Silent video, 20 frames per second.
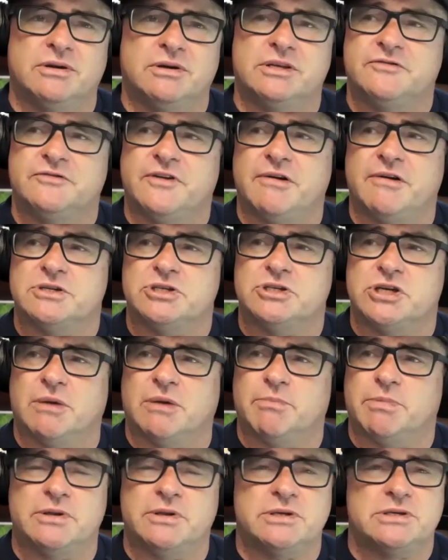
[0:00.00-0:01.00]
as
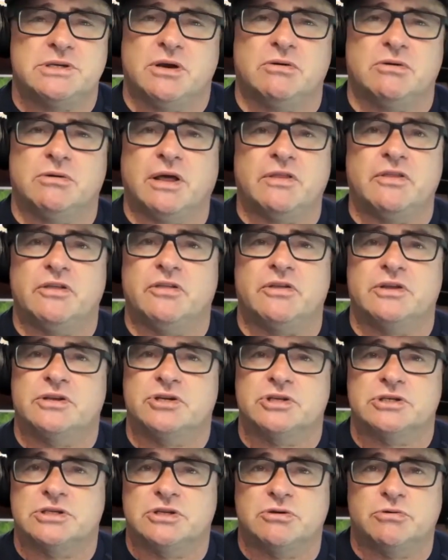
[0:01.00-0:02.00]
Chaplin, other than
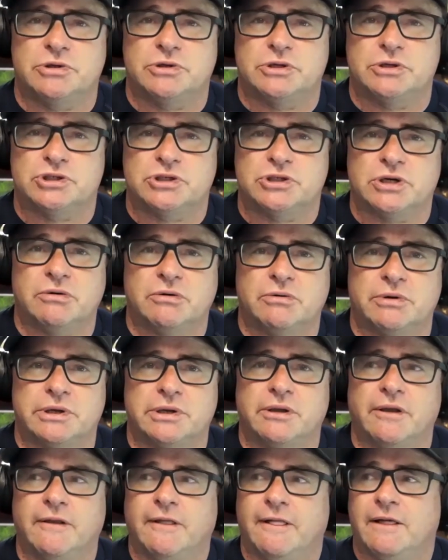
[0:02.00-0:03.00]
just doing the show,
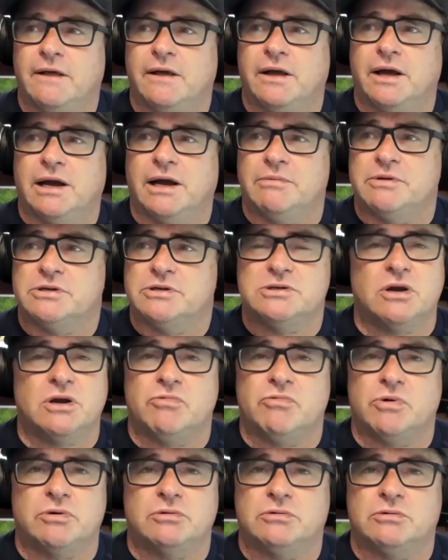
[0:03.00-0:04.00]
and there's no
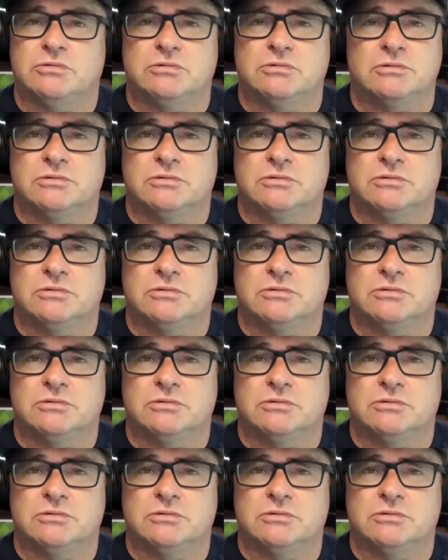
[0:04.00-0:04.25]
real